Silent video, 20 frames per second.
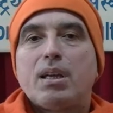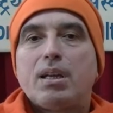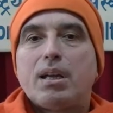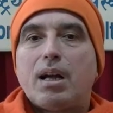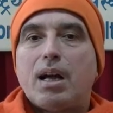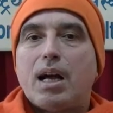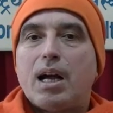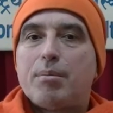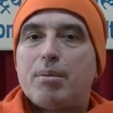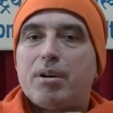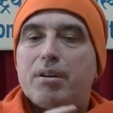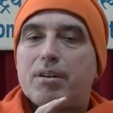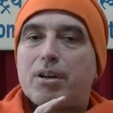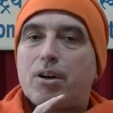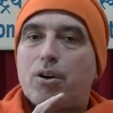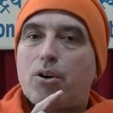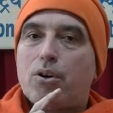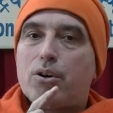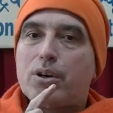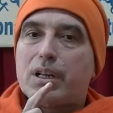
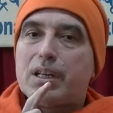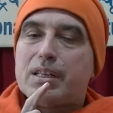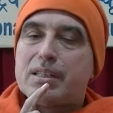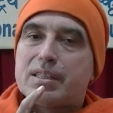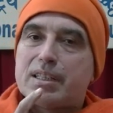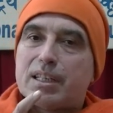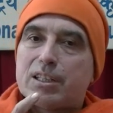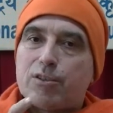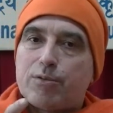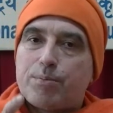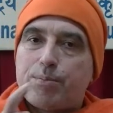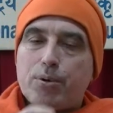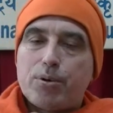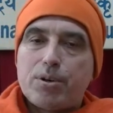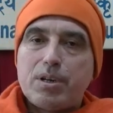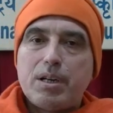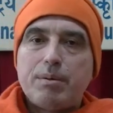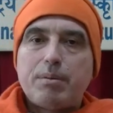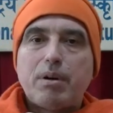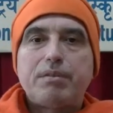Or instead of
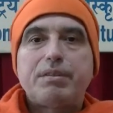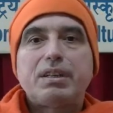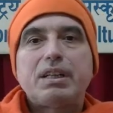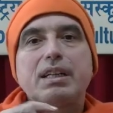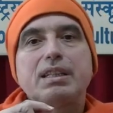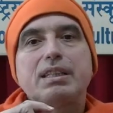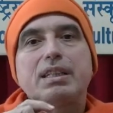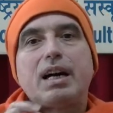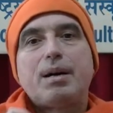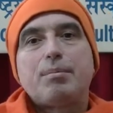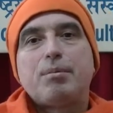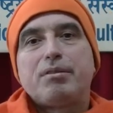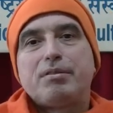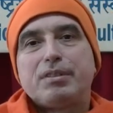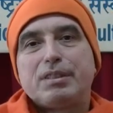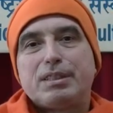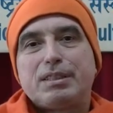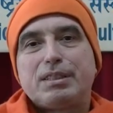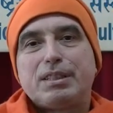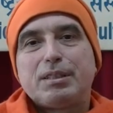Purnima, we get
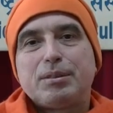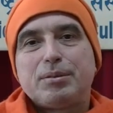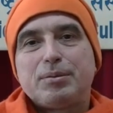Amavasya.